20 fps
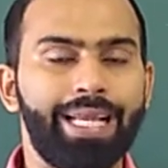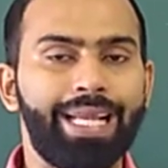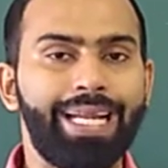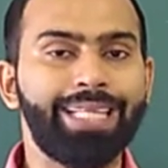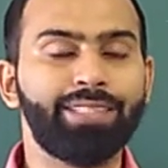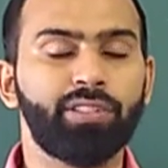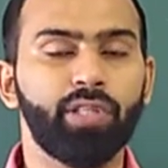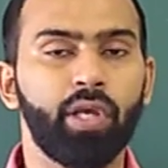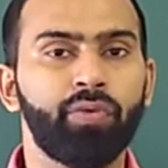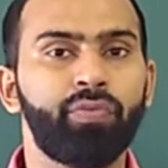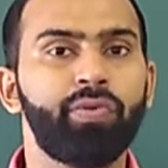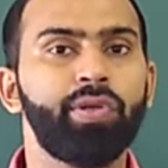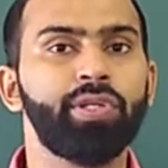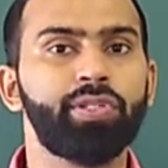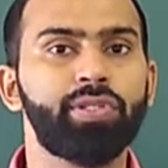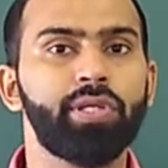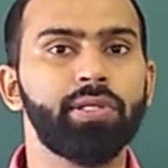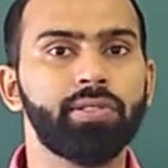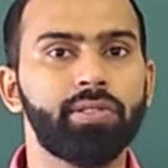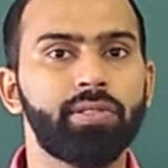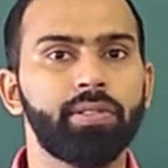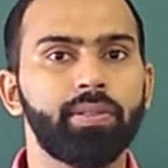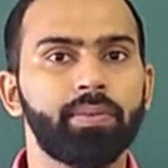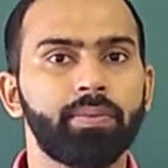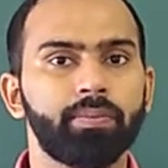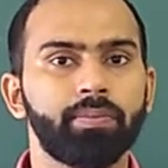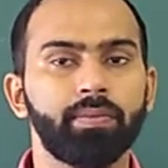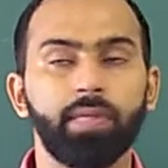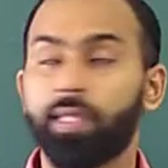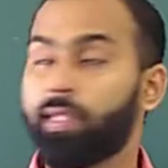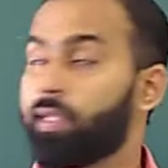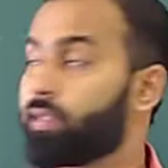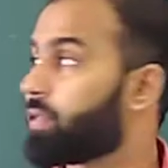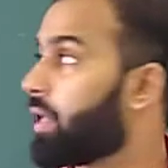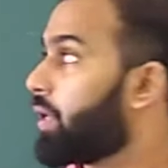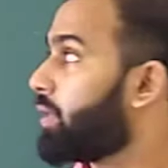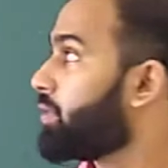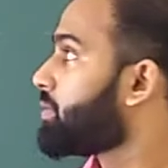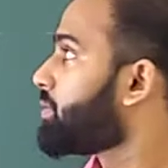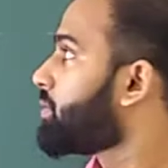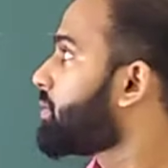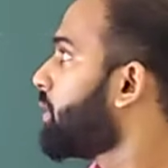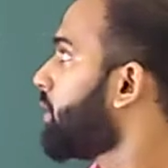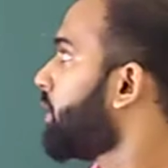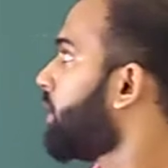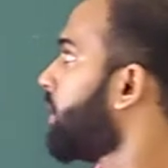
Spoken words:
its efficiency. In the sense,